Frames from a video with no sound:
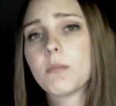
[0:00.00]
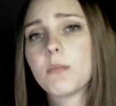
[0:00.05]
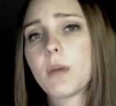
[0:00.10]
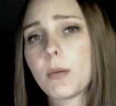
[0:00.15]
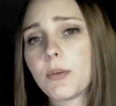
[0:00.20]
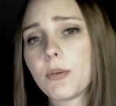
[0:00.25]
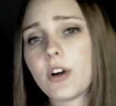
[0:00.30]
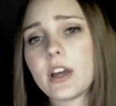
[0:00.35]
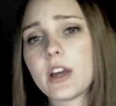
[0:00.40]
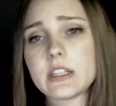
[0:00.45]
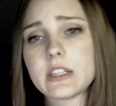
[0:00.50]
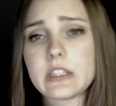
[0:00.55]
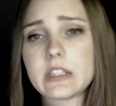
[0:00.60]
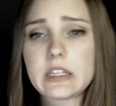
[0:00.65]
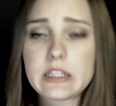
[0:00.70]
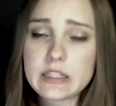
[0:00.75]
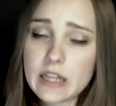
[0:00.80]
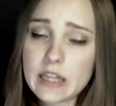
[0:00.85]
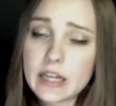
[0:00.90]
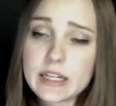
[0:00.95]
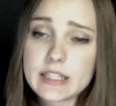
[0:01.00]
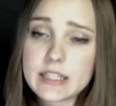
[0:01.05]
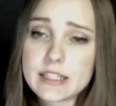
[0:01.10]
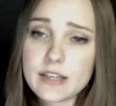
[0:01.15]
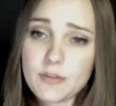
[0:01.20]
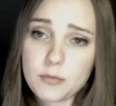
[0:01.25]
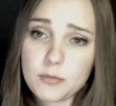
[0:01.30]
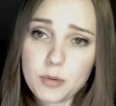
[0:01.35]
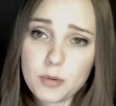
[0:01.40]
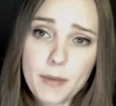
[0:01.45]
memorize these
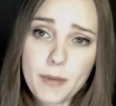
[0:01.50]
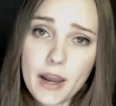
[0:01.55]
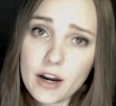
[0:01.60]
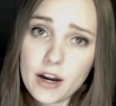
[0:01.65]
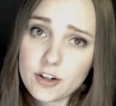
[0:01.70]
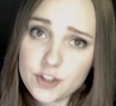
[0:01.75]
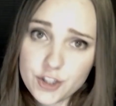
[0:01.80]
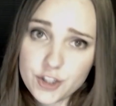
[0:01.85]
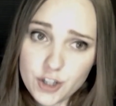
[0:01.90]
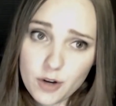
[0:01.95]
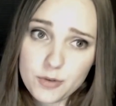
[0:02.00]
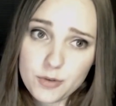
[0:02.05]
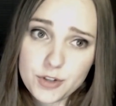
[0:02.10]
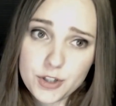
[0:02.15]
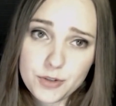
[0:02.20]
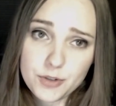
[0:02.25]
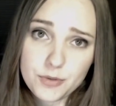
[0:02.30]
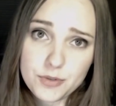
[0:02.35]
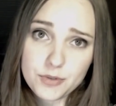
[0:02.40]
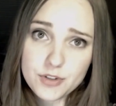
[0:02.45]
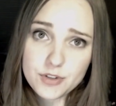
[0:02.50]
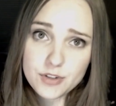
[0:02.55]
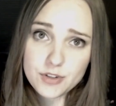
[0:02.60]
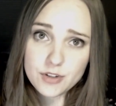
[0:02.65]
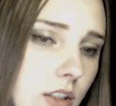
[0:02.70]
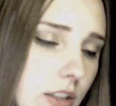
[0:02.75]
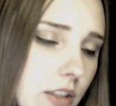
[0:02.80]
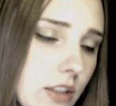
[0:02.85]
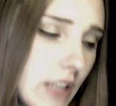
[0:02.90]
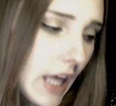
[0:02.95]
97 prepared show tunes.
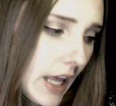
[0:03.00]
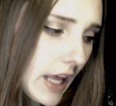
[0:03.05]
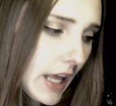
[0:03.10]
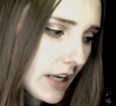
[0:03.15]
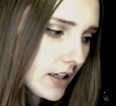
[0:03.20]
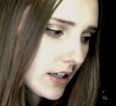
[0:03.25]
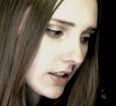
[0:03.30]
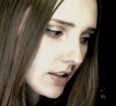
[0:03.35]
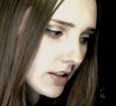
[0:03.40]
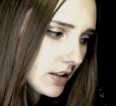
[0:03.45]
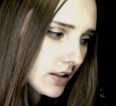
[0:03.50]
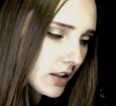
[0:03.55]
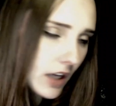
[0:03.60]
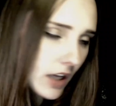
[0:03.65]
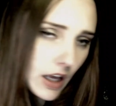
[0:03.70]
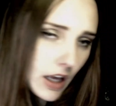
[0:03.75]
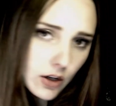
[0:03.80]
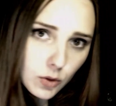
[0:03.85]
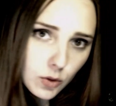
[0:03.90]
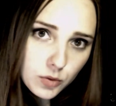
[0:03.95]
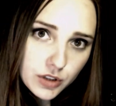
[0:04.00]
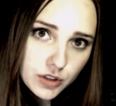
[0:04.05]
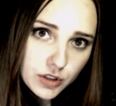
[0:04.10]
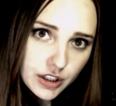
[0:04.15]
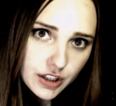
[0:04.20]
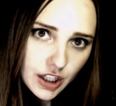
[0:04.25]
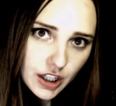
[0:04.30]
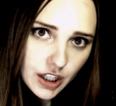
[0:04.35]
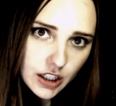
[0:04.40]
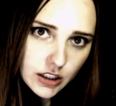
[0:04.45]
Then, and
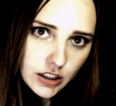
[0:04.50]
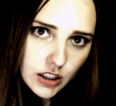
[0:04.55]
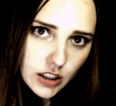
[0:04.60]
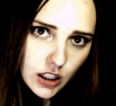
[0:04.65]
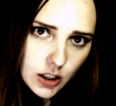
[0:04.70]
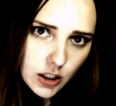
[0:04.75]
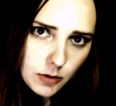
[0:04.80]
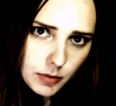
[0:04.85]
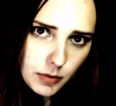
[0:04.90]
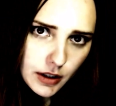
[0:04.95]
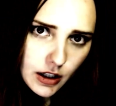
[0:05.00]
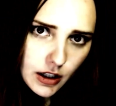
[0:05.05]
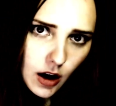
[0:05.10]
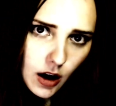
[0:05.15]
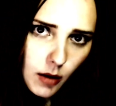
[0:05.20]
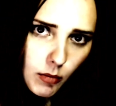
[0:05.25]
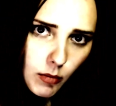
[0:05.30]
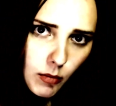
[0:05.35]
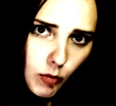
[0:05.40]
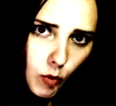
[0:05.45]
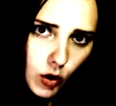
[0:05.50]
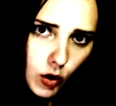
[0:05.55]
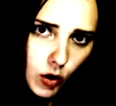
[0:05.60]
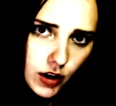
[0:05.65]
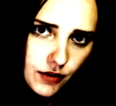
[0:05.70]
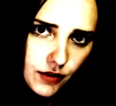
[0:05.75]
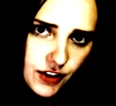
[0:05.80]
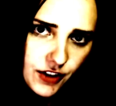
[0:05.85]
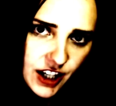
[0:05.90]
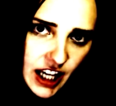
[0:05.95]
only then, can you become
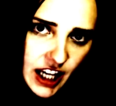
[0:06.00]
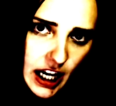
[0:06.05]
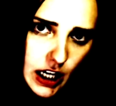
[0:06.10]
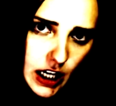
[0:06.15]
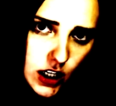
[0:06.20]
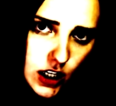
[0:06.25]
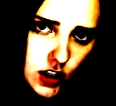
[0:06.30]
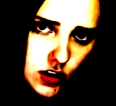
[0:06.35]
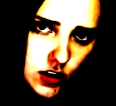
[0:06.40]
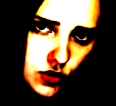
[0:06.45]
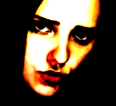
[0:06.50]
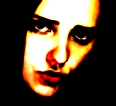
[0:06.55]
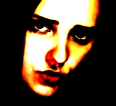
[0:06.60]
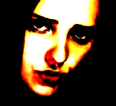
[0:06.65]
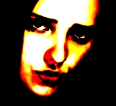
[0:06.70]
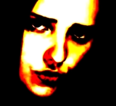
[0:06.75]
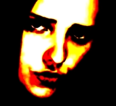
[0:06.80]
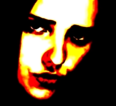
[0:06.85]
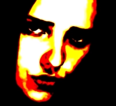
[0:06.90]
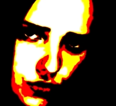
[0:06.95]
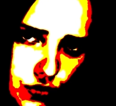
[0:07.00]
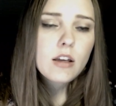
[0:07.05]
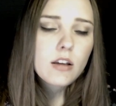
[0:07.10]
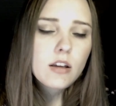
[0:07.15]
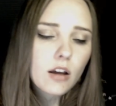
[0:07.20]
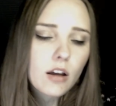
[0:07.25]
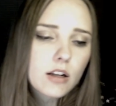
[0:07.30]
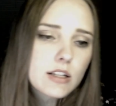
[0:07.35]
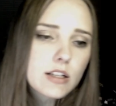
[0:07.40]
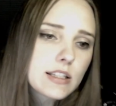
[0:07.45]
one of the gays.
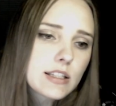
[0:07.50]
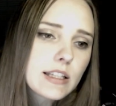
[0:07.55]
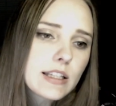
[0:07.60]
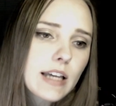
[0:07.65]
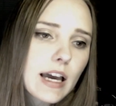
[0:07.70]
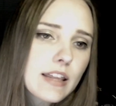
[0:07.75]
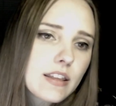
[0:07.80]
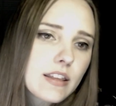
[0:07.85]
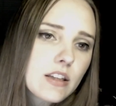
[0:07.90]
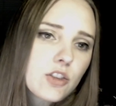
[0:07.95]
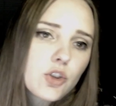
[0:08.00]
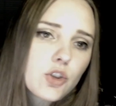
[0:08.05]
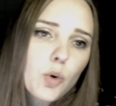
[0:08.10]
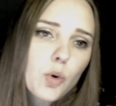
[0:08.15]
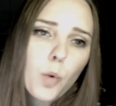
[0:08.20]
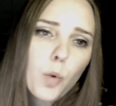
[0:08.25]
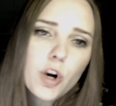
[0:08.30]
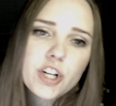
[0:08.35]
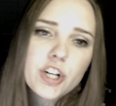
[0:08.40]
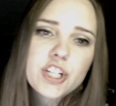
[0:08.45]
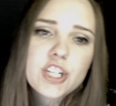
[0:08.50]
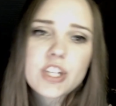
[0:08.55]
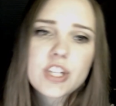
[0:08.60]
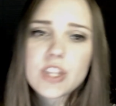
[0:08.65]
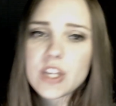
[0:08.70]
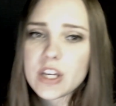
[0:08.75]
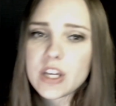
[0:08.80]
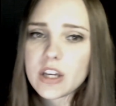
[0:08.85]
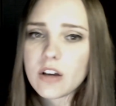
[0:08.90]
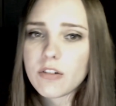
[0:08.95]
Honestly, I think the
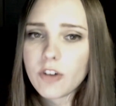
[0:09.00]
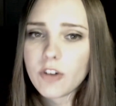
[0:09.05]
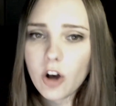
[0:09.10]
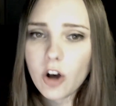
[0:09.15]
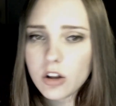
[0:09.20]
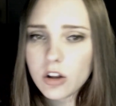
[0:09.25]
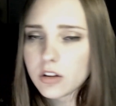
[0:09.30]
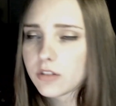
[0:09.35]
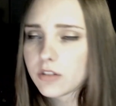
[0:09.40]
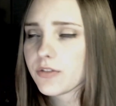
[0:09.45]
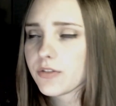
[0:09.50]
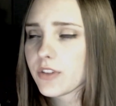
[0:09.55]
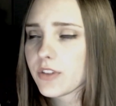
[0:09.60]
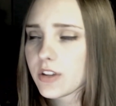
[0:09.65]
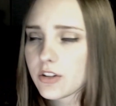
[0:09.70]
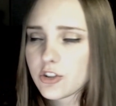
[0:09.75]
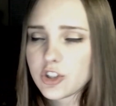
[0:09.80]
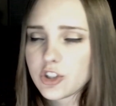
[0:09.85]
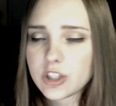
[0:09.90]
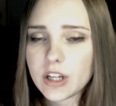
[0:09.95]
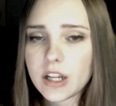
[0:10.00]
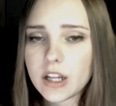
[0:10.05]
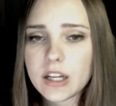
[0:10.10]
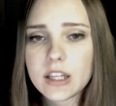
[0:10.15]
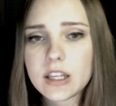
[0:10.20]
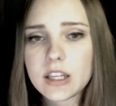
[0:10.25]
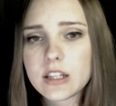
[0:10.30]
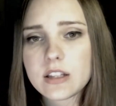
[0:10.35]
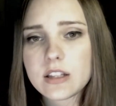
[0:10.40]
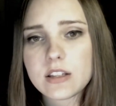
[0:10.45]
worst thing of all of this
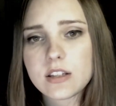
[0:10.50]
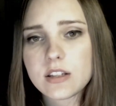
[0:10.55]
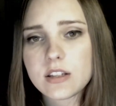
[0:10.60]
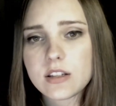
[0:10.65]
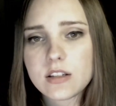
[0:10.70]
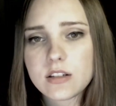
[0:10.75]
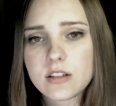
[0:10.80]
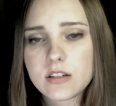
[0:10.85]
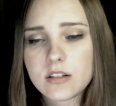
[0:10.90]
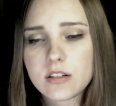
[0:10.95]
shenanigans